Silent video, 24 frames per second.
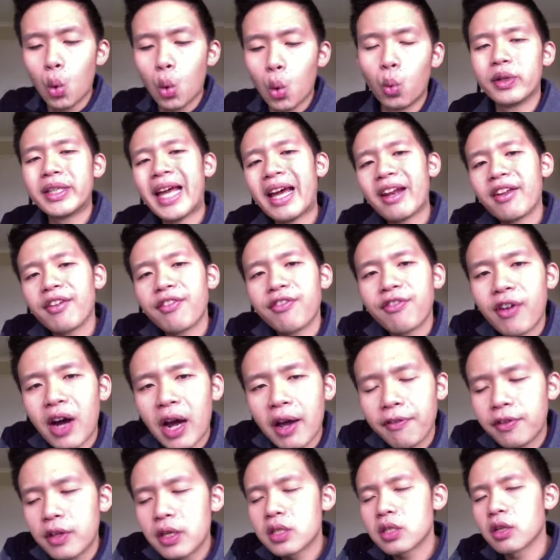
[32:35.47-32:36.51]
Will that
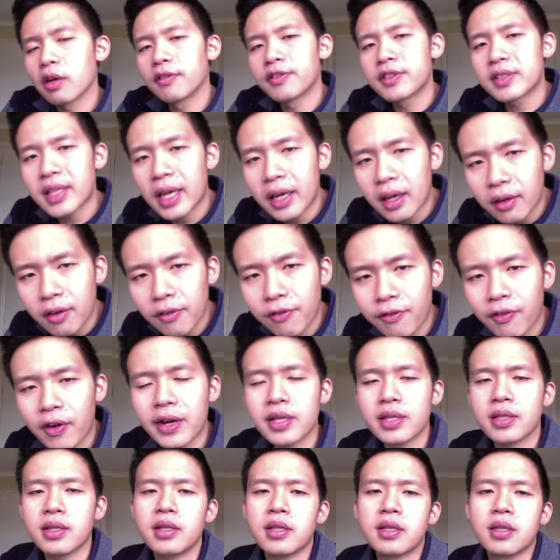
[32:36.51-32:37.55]
five years of
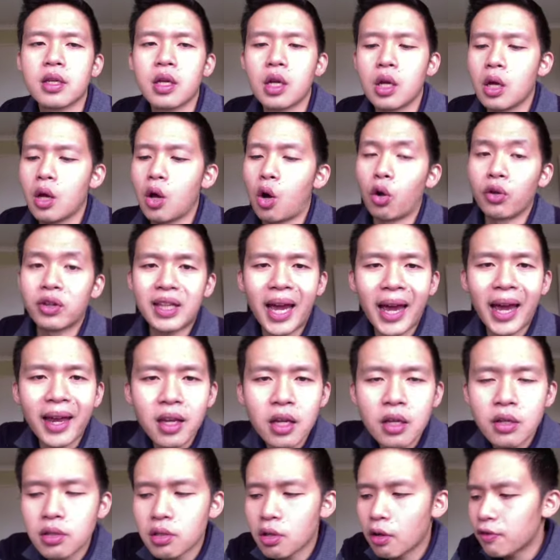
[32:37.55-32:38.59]
sacrifices or
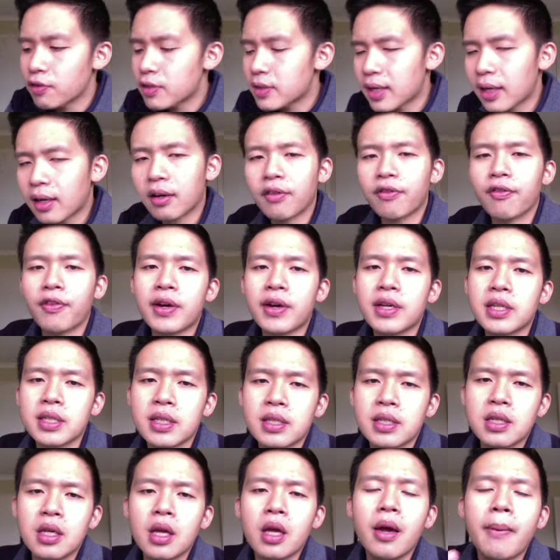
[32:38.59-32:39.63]
ten years of
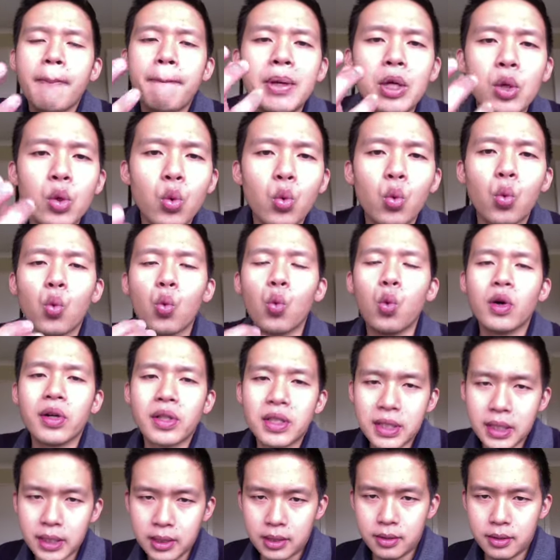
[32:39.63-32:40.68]
sacrifices be
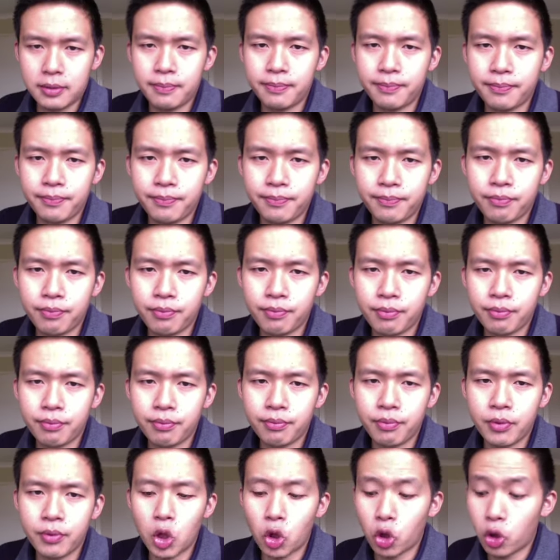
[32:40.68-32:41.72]
worth it?
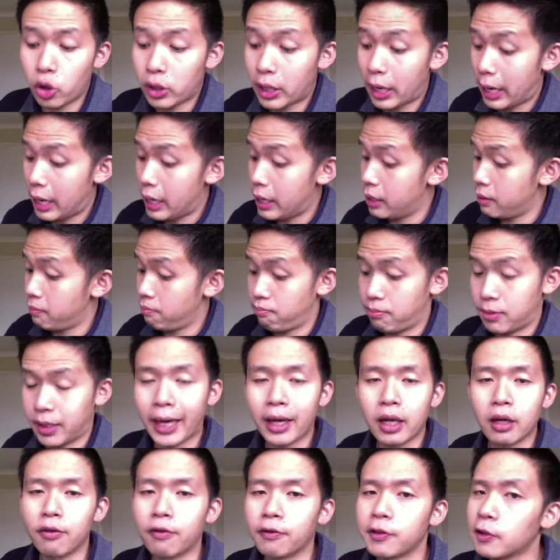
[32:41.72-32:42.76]
You know, I,
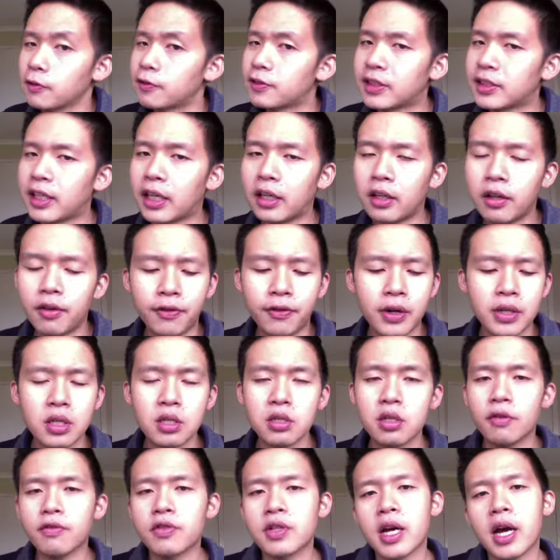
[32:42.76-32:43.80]
that involves
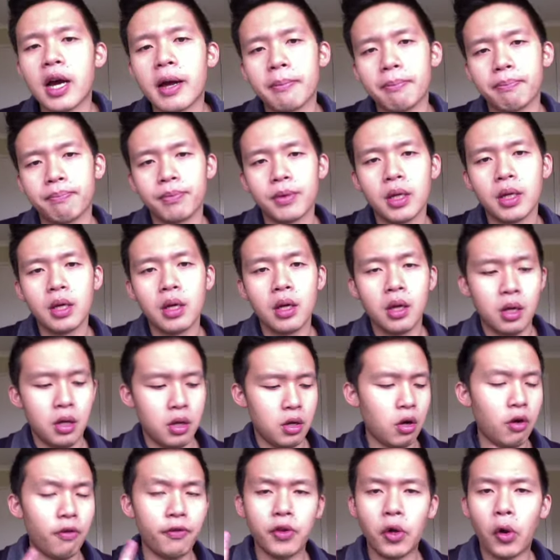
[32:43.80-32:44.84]
sacrifices of time,
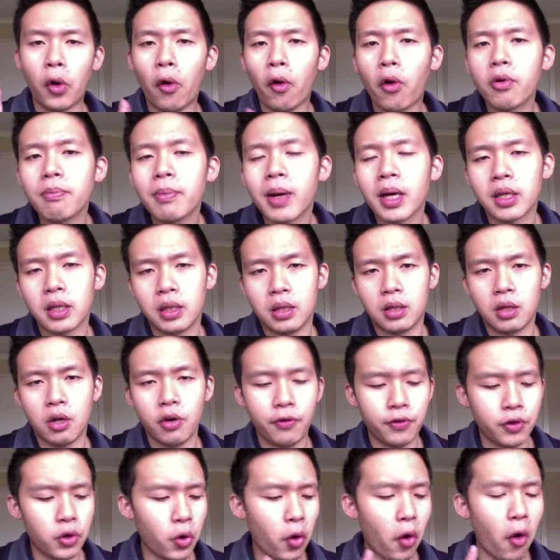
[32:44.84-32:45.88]
of your own money,
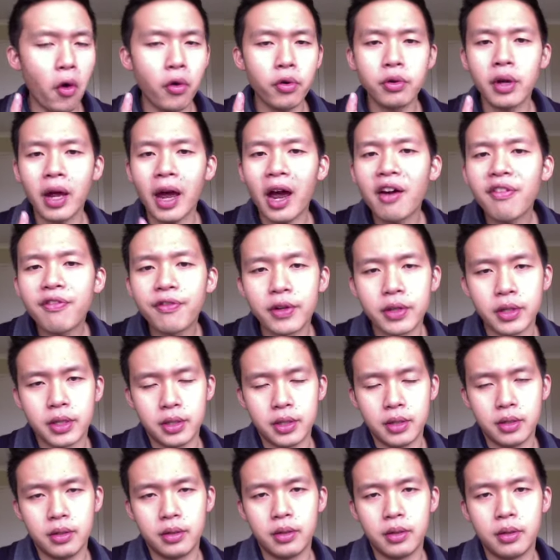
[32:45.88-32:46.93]
of your own
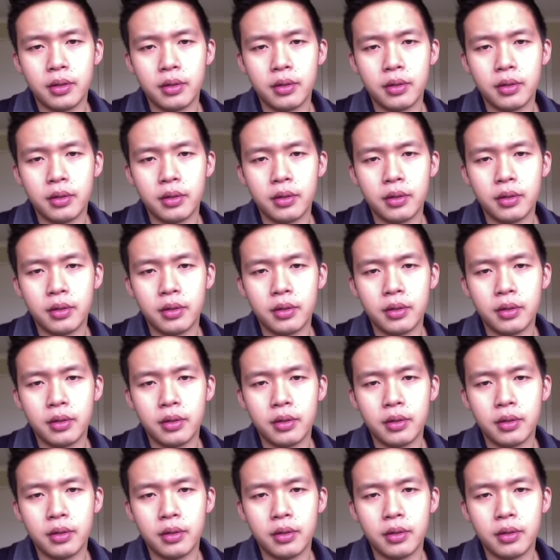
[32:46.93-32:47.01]
effort.